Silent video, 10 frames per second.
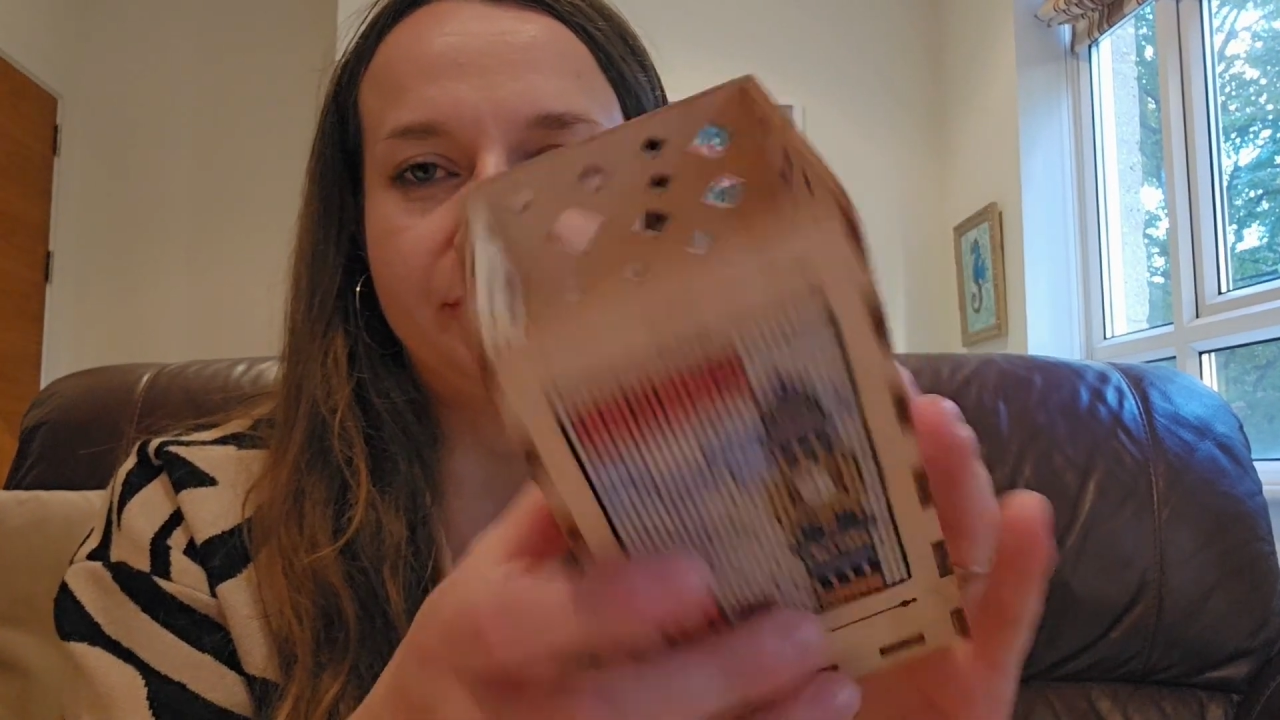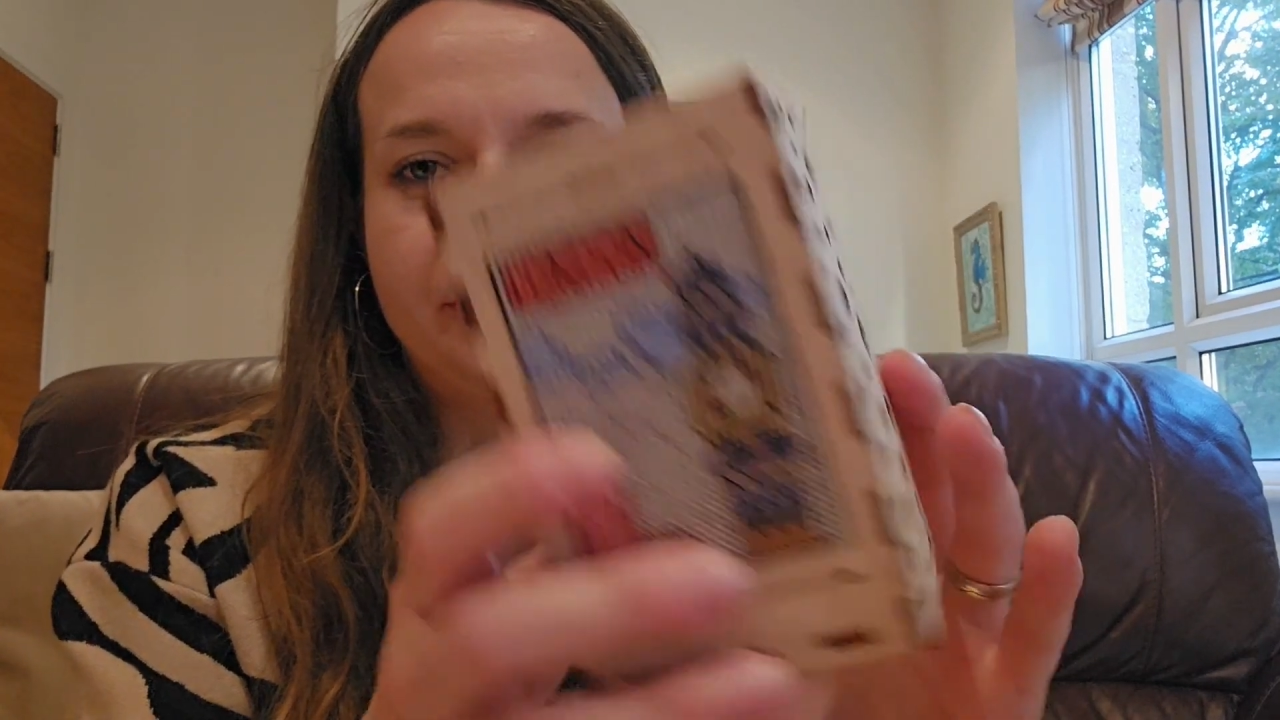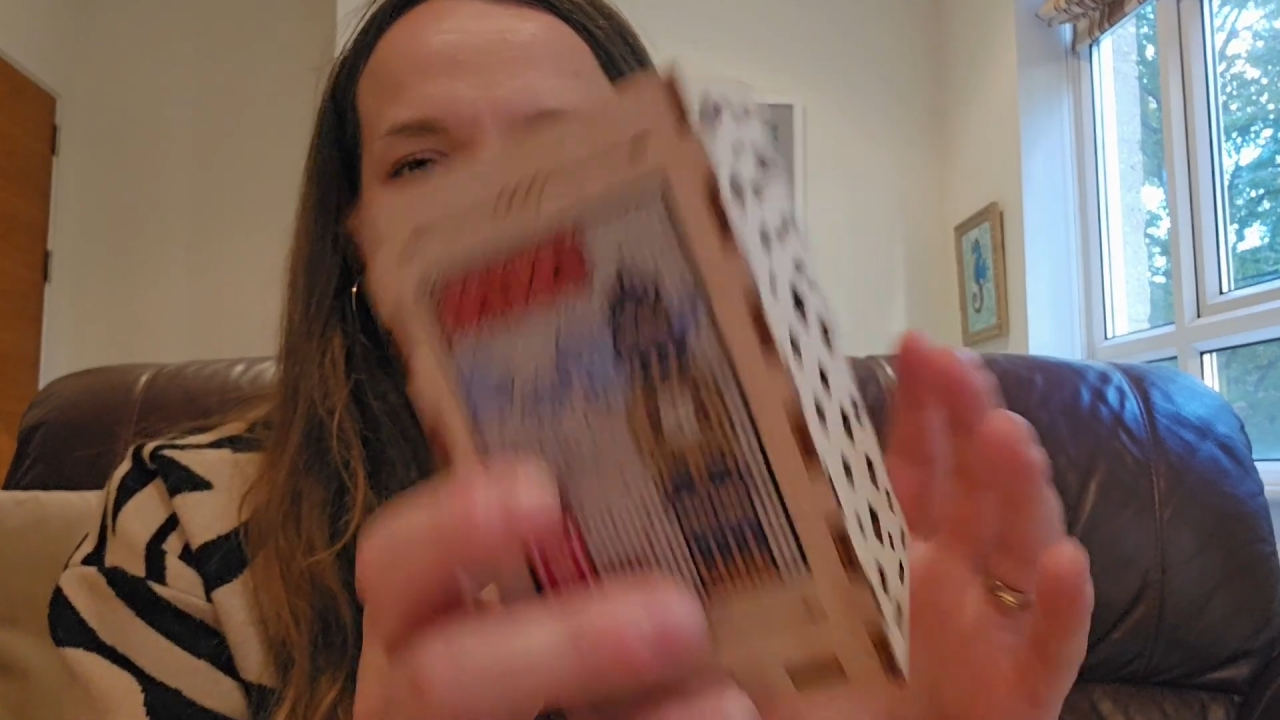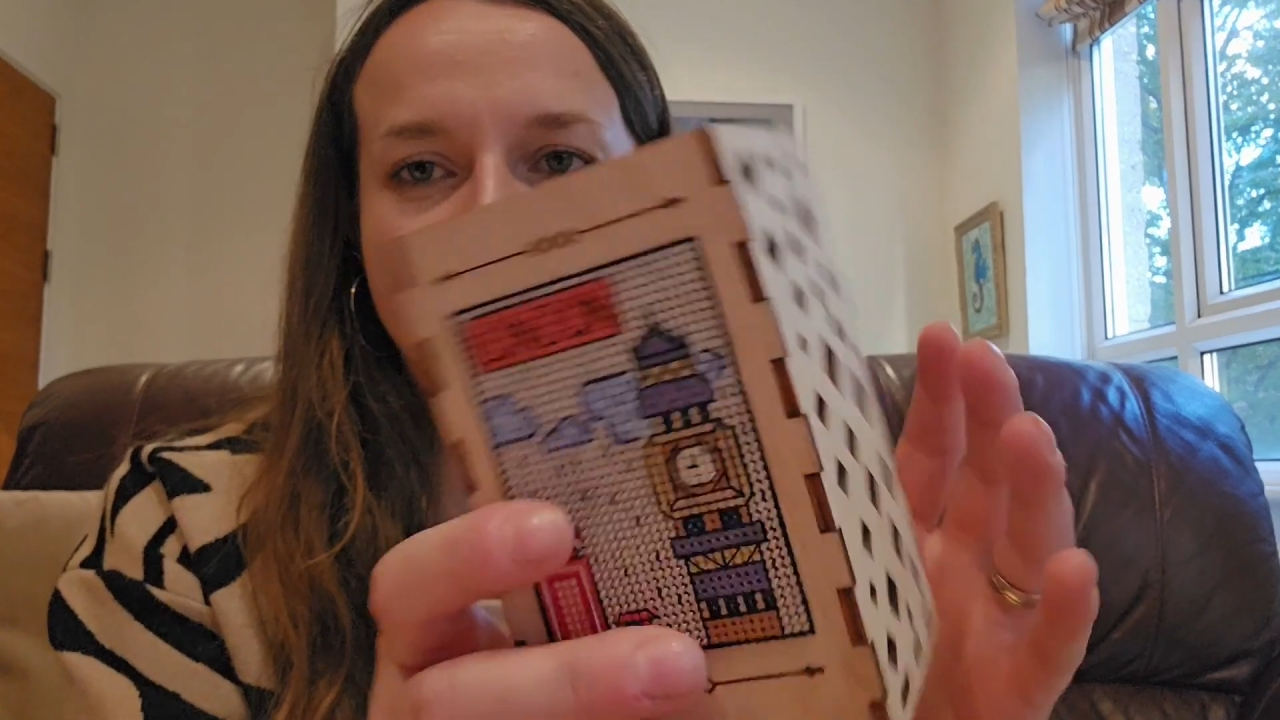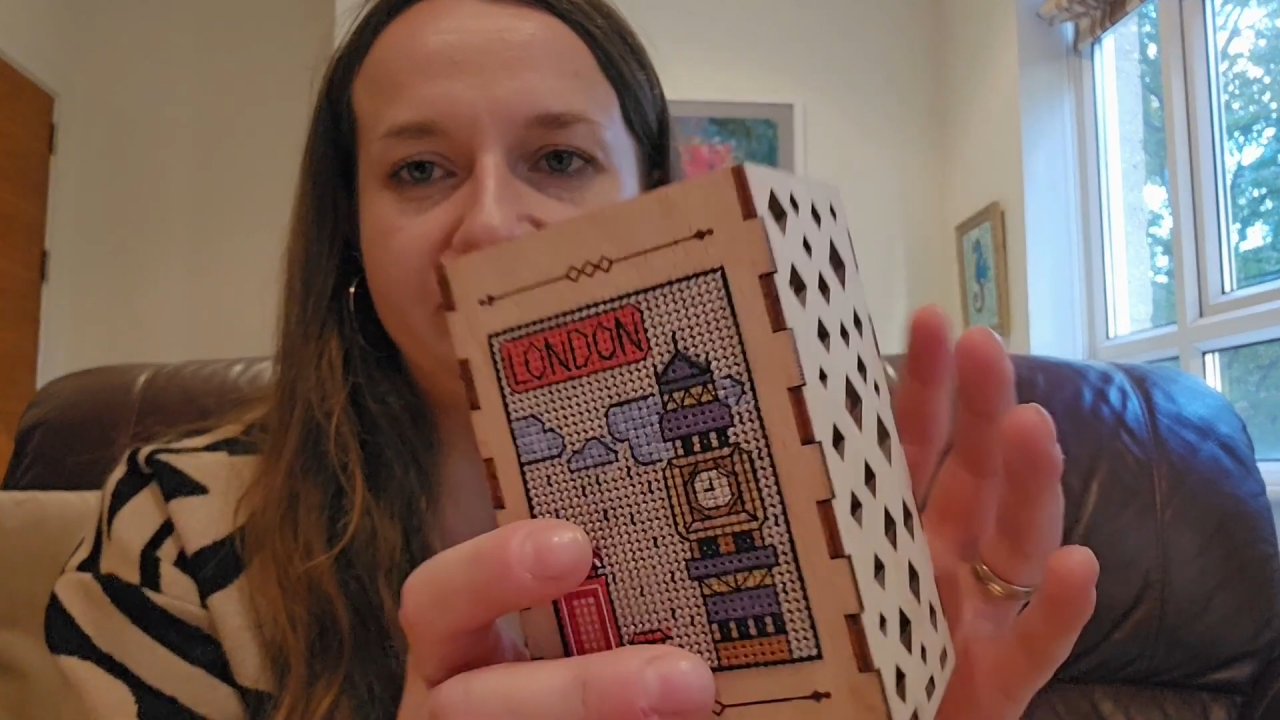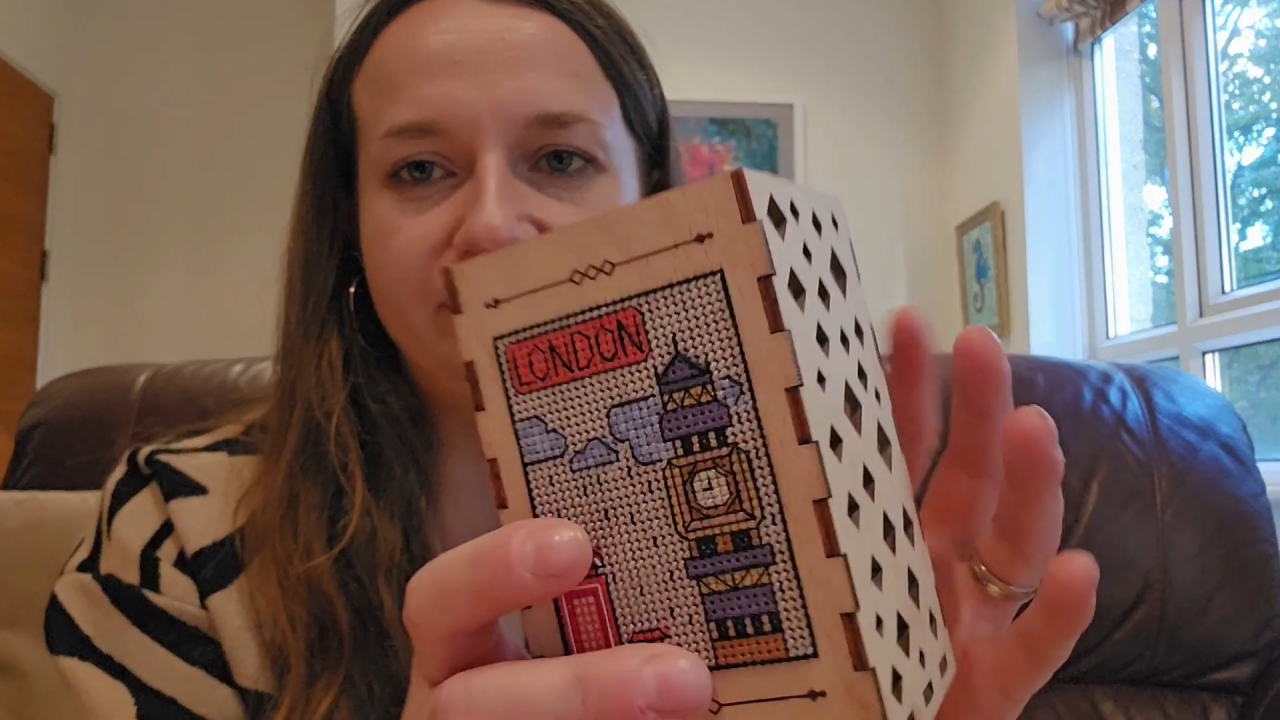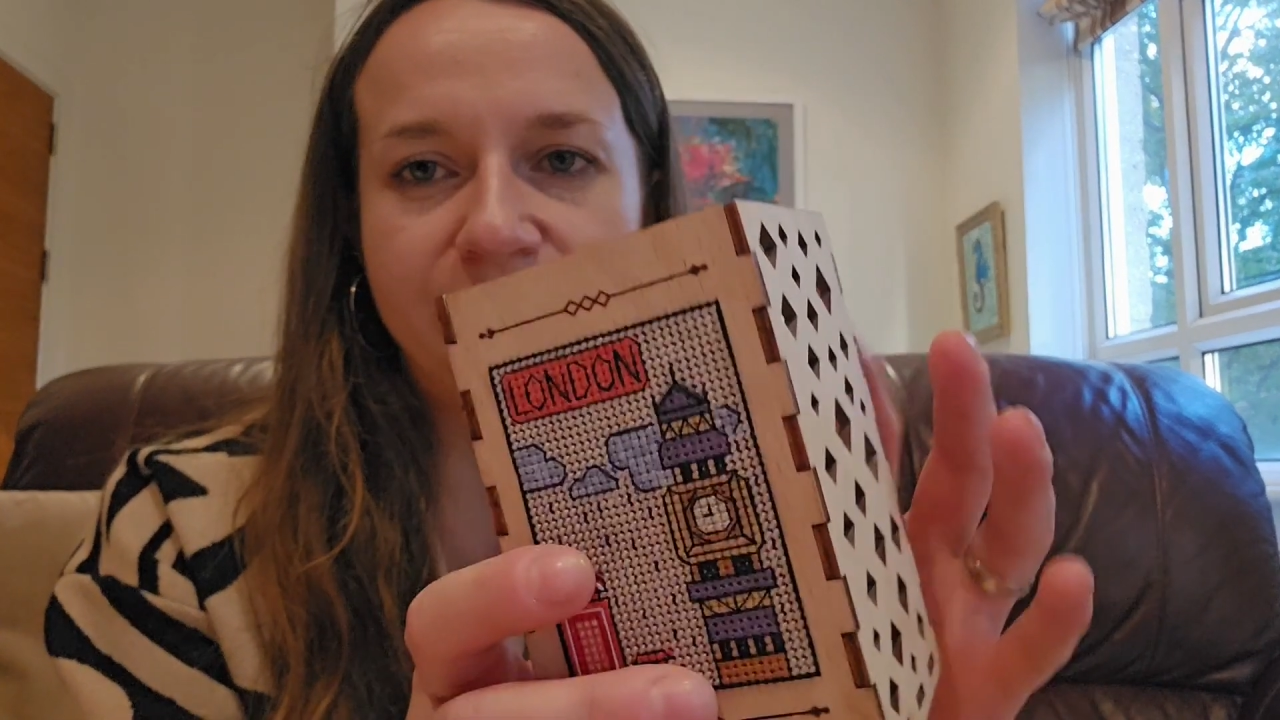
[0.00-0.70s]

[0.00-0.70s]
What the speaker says: arrived